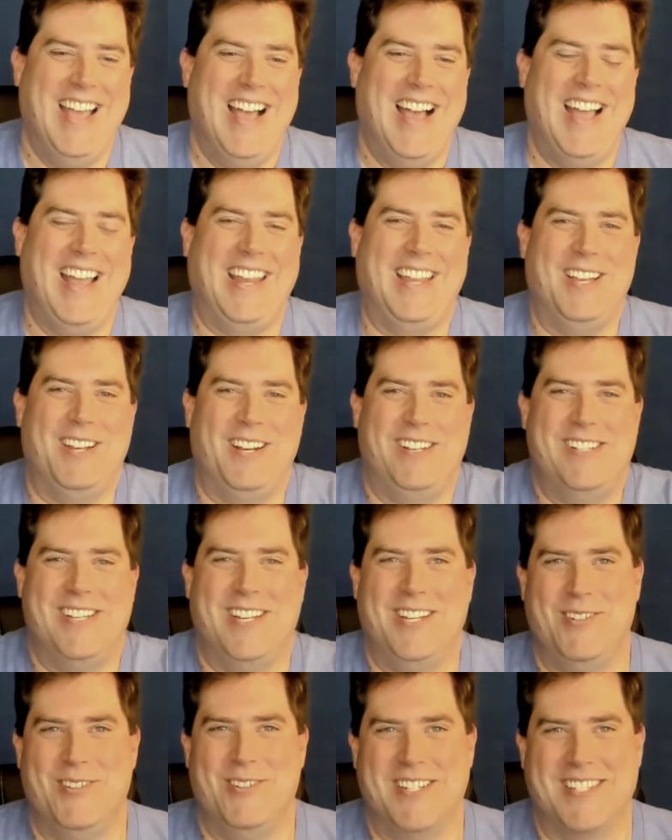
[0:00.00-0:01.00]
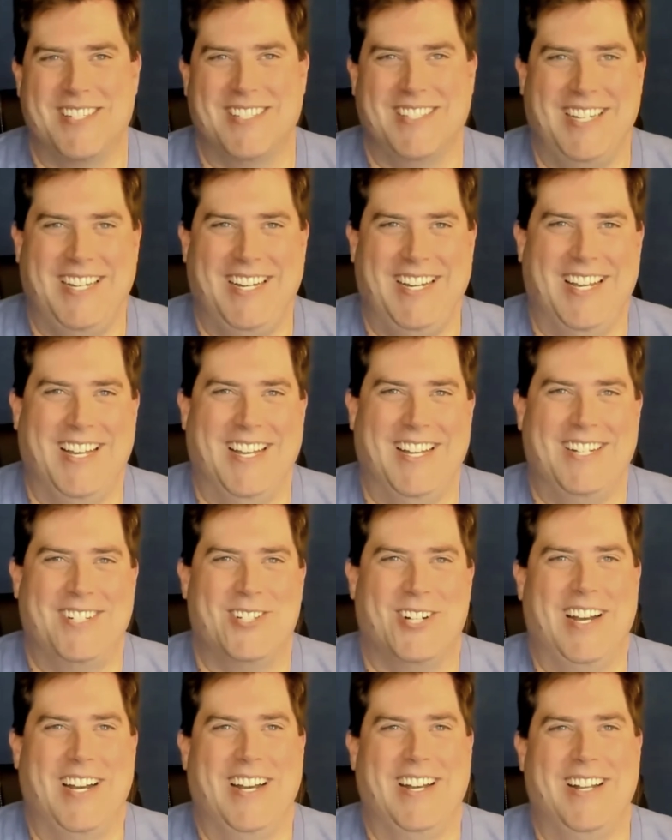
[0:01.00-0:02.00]
I continuously
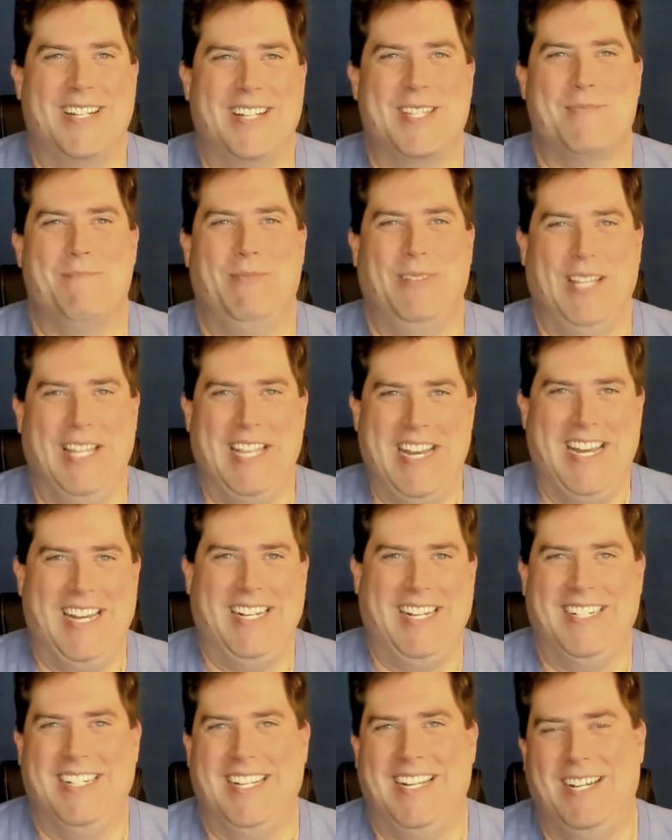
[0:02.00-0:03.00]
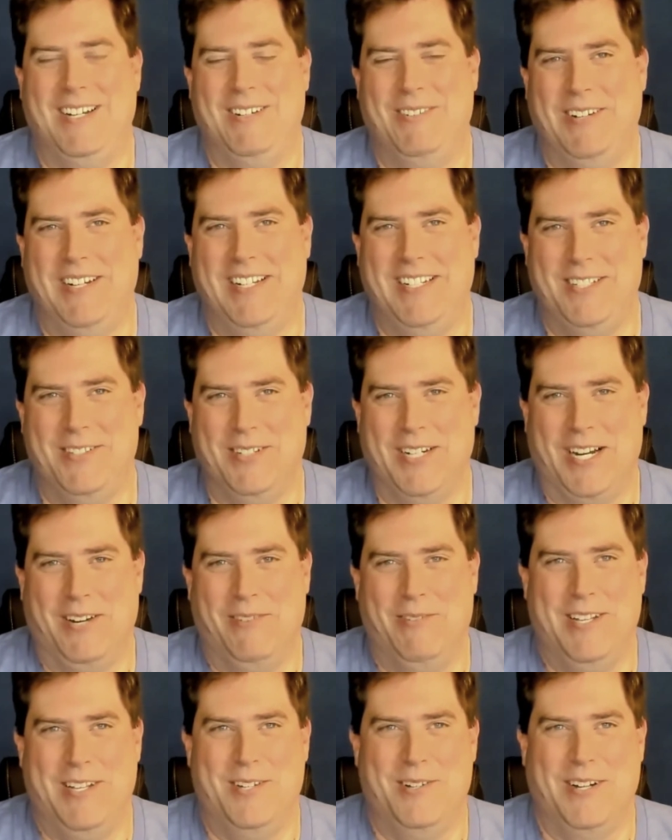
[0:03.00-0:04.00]
try and explain when doing
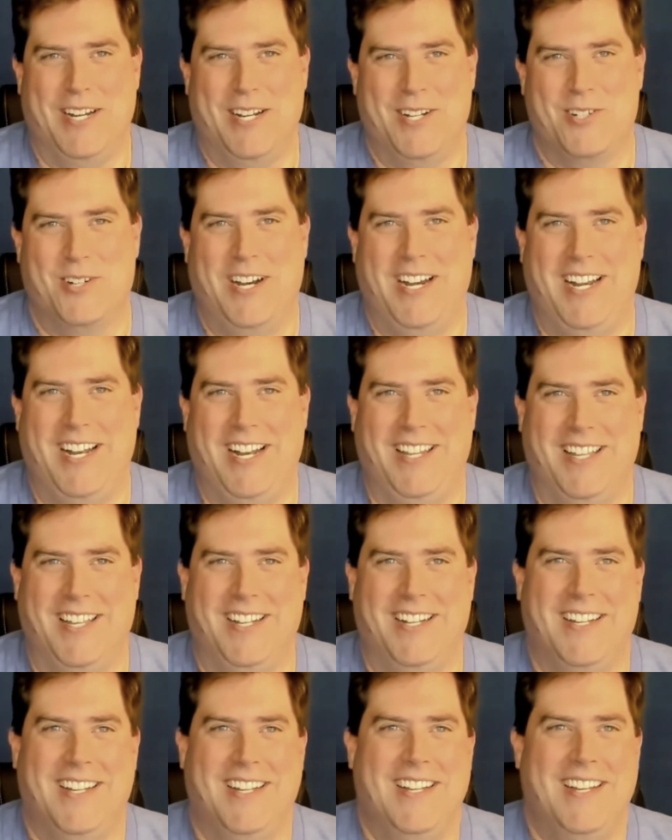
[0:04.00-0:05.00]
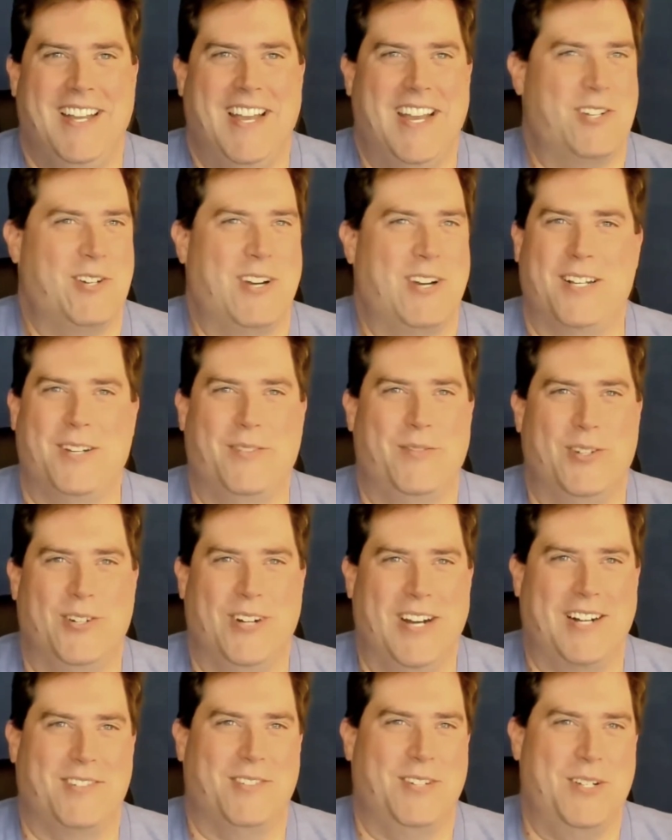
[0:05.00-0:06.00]
a training, that Azure Active
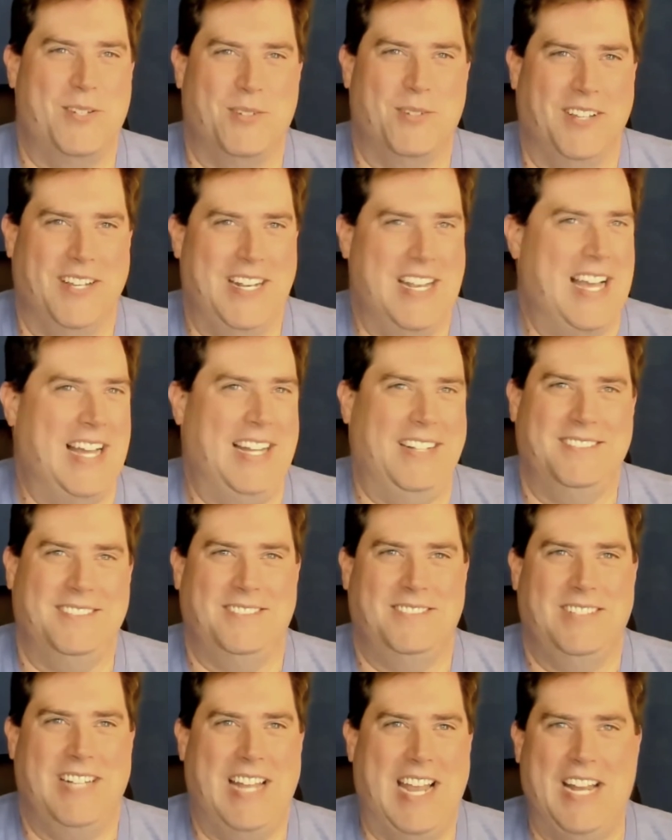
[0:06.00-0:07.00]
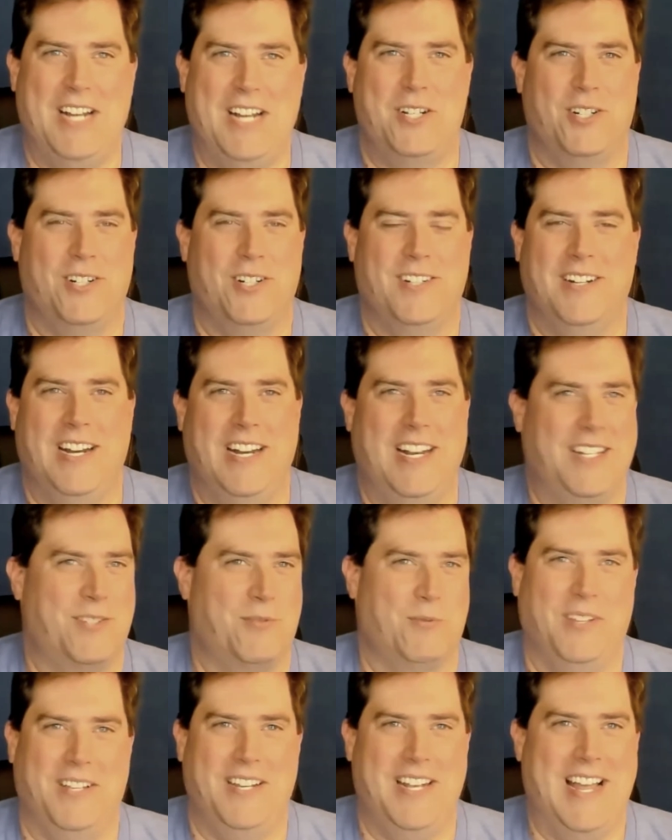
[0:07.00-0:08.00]
Directory is really not Azure, and
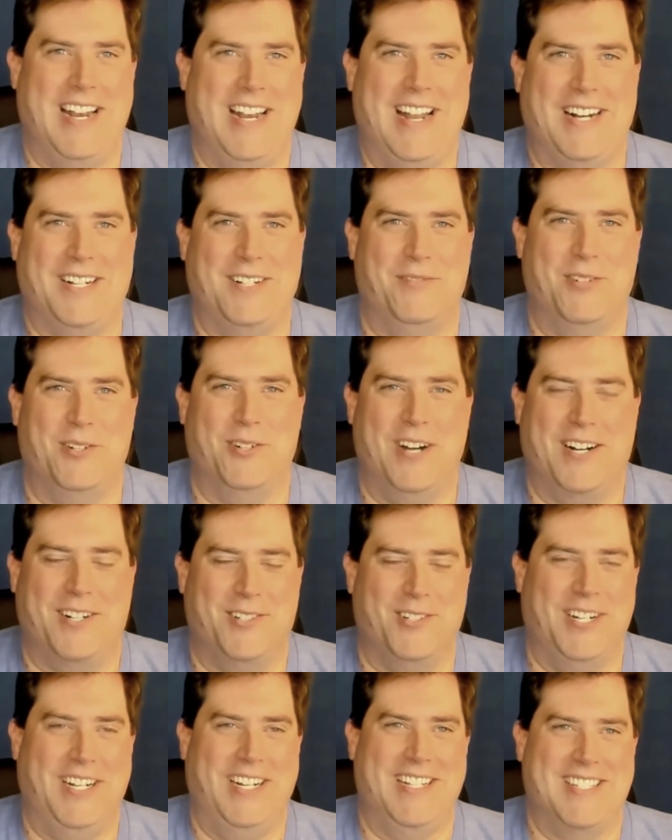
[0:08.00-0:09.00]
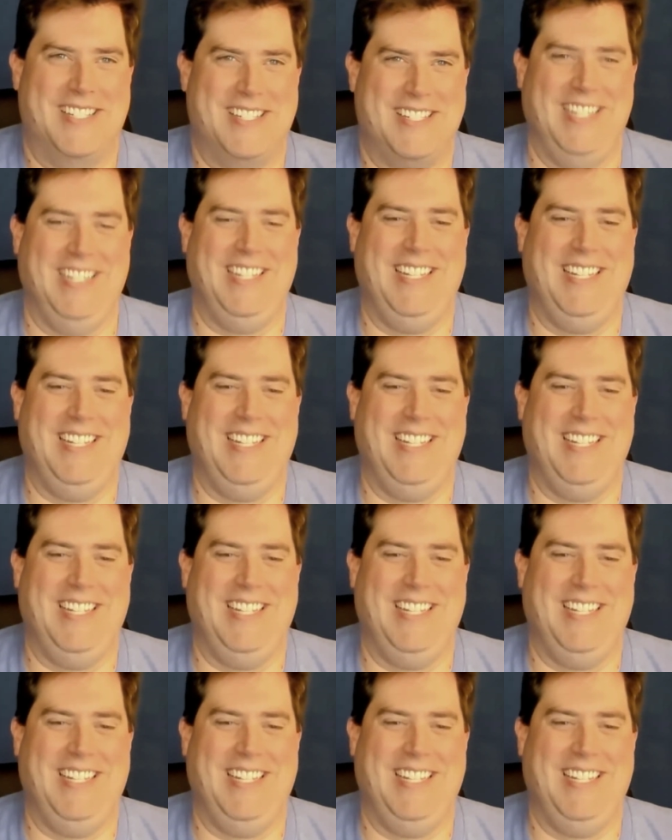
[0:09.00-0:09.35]
it's really not Active Directory. It's